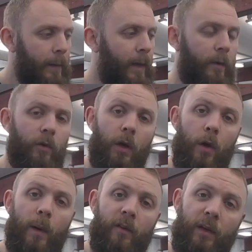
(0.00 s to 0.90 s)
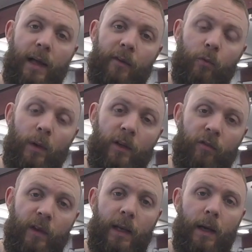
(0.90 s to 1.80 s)
Now, if you go back to last week's
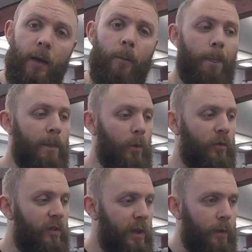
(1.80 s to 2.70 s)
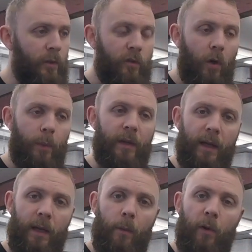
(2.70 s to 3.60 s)
video, you'll see on the top of the
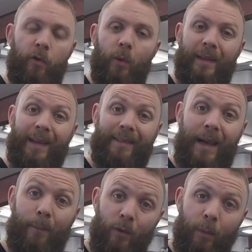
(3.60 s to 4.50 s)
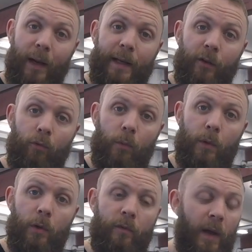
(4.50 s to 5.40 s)
gearbox when the adapter plate is
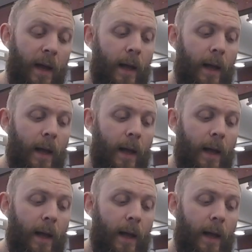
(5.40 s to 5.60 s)
removed,